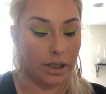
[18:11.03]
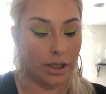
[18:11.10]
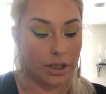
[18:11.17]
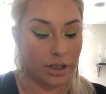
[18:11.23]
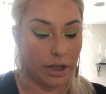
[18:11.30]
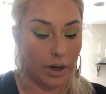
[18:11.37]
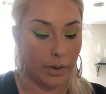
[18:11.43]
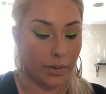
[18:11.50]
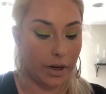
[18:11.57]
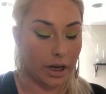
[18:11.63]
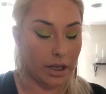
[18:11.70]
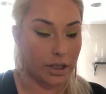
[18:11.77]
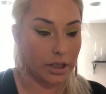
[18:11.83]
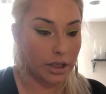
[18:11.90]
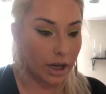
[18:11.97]
So we're
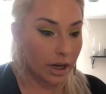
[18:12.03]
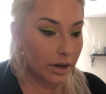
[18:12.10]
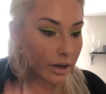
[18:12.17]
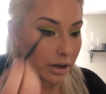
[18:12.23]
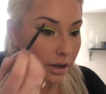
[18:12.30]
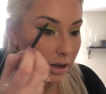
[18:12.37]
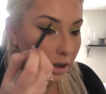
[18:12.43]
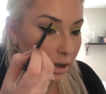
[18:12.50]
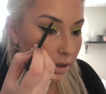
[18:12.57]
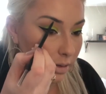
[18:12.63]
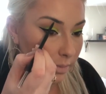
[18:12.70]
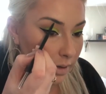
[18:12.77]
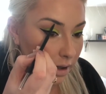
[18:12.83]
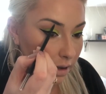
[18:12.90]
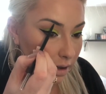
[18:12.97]
gonna start in the
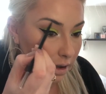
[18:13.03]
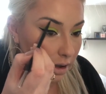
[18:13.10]
middle